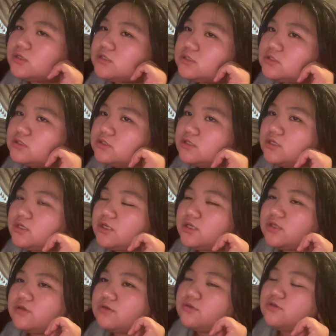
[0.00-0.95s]
So
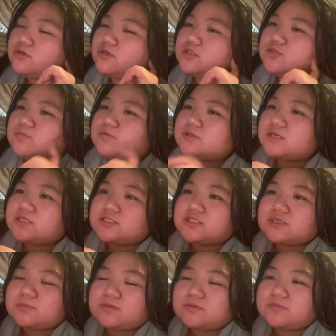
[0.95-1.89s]
anyway, you guys been
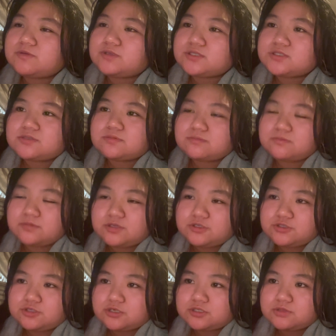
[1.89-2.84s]
asking me, me and
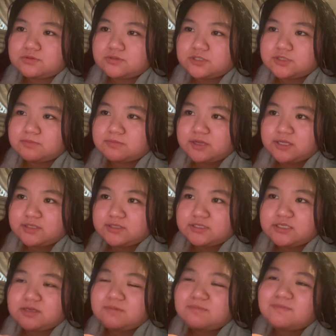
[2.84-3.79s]
Charles first
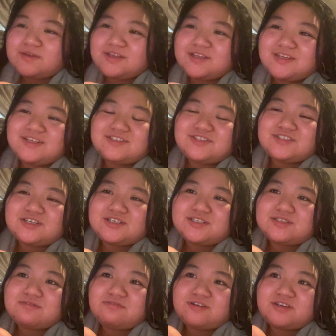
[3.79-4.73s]
met. Me and
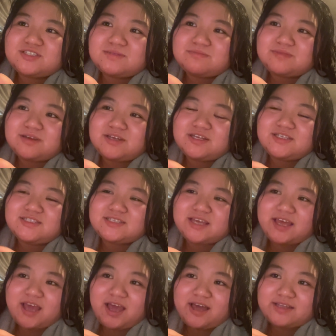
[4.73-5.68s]
Charles first met is
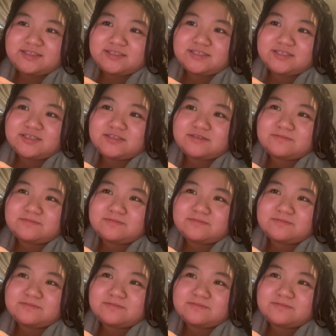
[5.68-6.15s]
ACT.